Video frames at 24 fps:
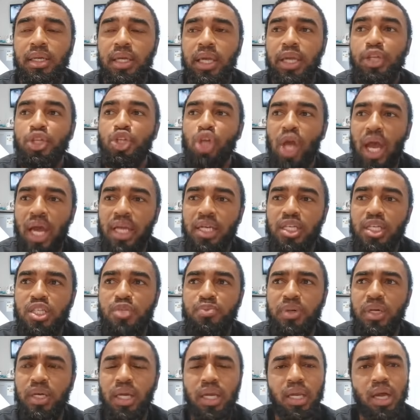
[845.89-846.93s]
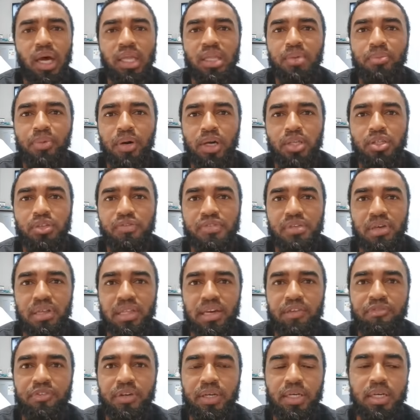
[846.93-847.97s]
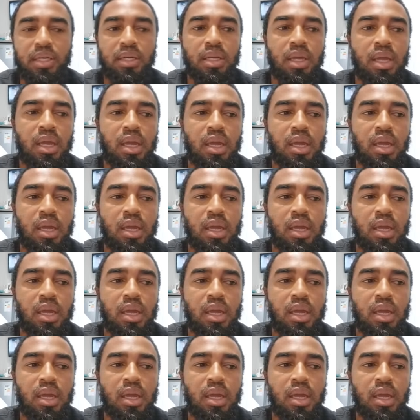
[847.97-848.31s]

in Johannesburg, and other parts of South Africa.